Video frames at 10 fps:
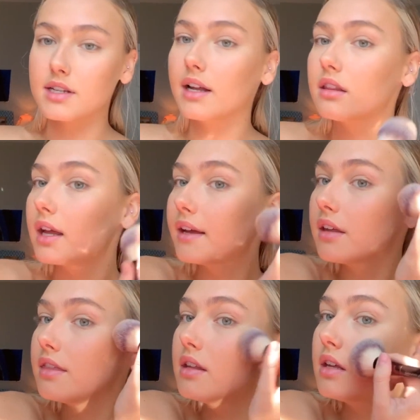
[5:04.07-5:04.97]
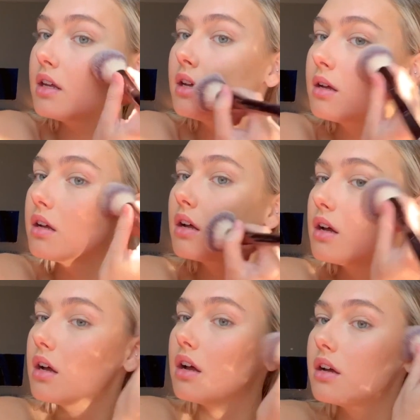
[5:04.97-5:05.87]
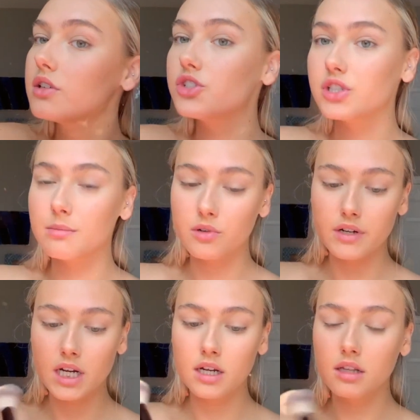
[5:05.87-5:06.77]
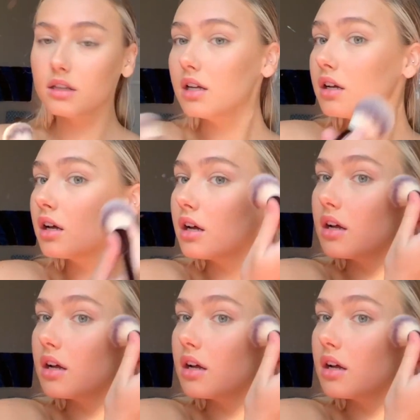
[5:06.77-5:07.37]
I like the shimmery look.